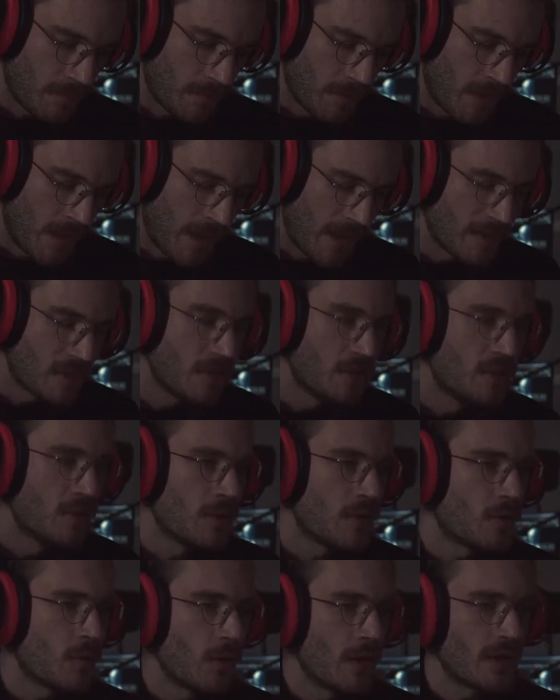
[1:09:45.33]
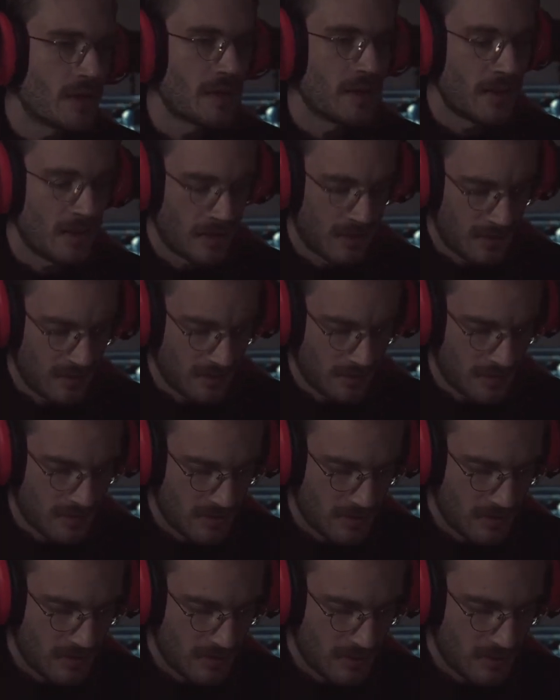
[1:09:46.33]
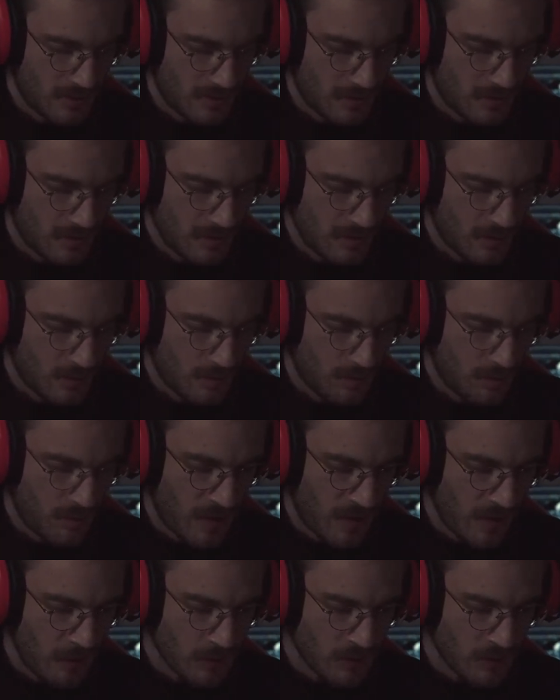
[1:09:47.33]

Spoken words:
I had to do it quickly. Benny